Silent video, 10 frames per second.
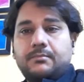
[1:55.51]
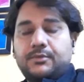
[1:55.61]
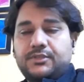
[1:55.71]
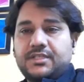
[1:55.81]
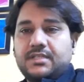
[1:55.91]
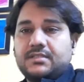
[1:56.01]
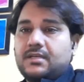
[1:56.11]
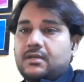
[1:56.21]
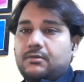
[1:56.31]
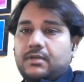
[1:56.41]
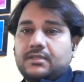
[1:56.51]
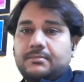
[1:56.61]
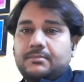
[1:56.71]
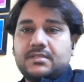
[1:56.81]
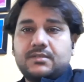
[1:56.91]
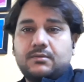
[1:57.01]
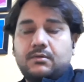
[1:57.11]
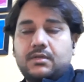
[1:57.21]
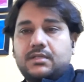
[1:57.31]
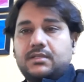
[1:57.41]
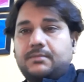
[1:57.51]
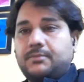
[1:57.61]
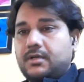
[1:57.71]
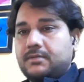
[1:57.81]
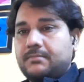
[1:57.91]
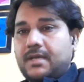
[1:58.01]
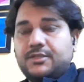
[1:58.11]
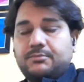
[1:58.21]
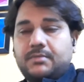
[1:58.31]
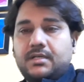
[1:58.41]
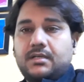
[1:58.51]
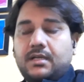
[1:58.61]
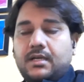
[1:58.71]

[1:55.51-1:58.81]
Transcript: positions, including the business owner, the product management.